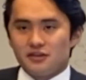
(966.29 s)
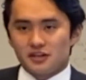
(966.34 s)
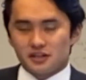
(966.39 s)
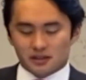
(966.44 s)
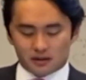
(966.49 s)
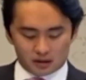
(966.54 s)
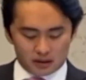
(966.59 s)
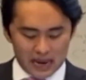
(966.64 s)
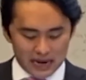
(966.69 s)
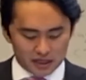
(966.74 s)
This
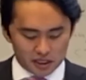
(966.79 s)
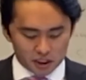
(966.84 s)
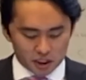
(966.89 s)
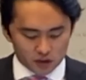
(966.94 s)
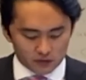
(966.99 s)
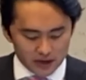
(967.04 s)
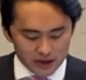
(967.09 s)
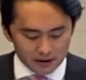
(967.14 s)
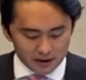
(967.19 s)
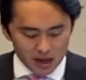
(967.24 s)
is the line that
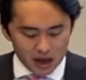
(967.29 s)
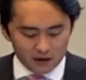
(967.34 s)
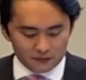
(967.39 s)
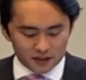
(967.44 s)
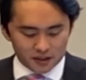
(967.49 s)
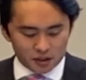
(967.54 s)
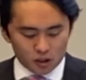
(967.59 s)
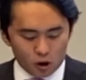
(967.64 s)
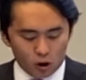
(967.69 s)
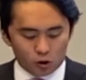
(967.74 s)
you're very
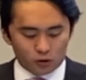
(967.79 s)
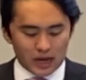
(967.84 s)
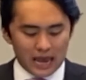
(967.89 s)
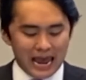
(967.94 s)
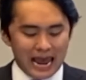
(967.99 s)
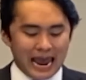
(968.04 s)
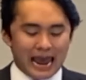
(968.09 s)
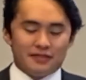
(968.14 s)
often told.